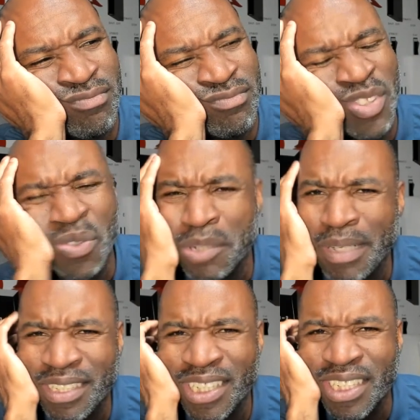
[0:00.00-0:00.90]
Well, what
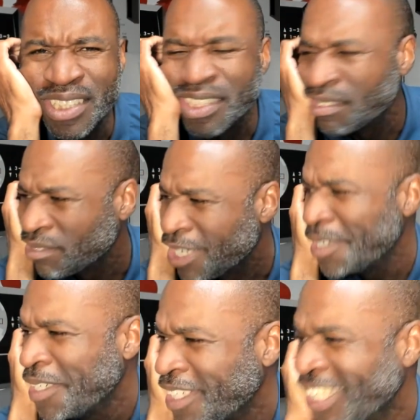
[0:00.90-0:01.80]
about this?
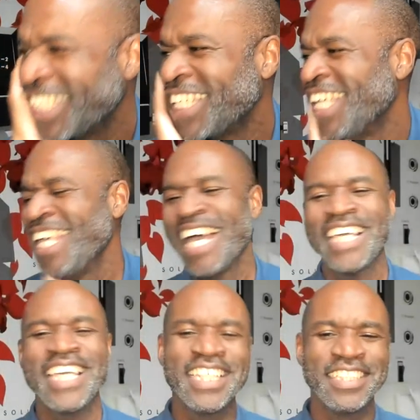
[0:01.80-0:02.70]
I
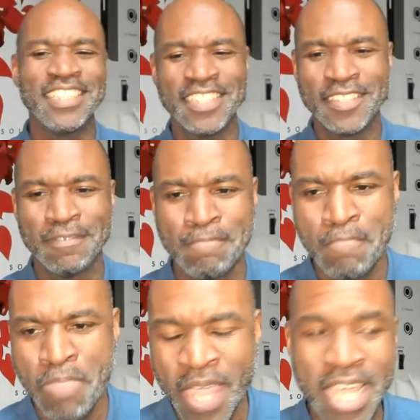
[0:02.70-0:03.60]
can't just.
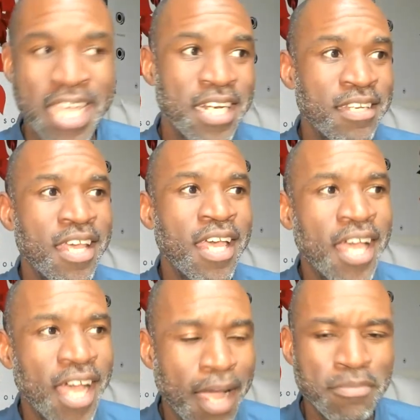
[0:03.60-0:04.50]
And
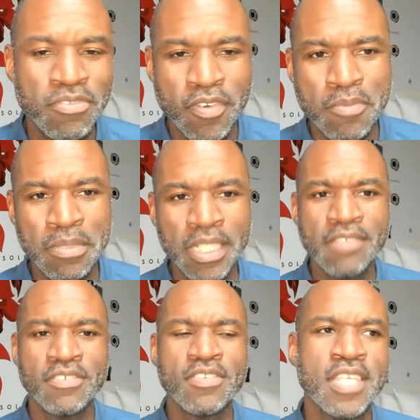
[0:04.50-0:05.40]
I'm a firm
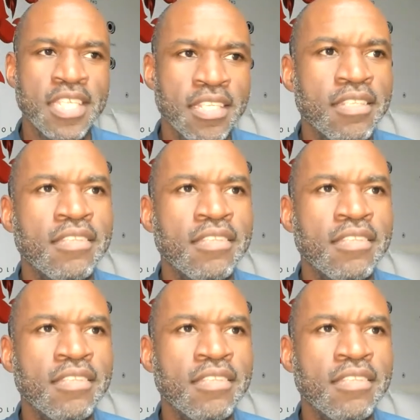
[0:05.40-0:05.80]
believer that